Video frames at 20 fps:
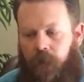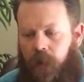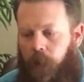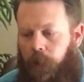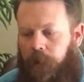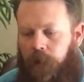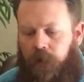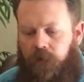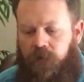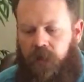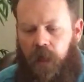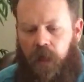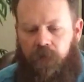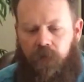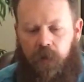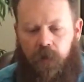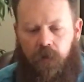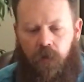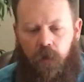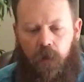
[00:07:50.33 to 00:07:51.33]
I mean, it's
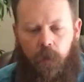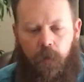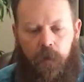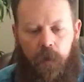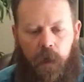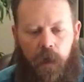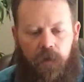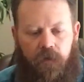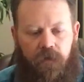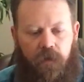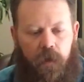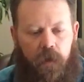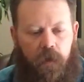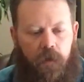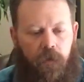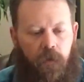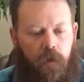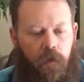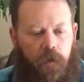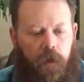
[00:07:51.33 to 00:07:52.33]
heavy duty
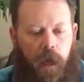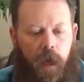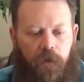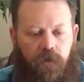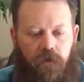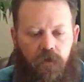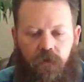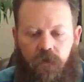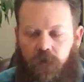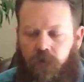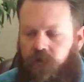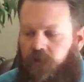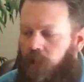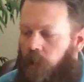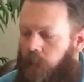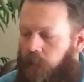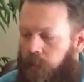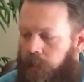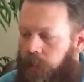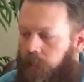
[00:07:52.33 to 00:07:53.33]
plastic. The latches are
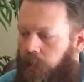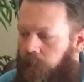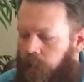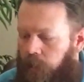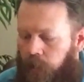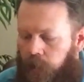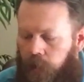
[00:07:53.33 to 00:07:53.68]
solid.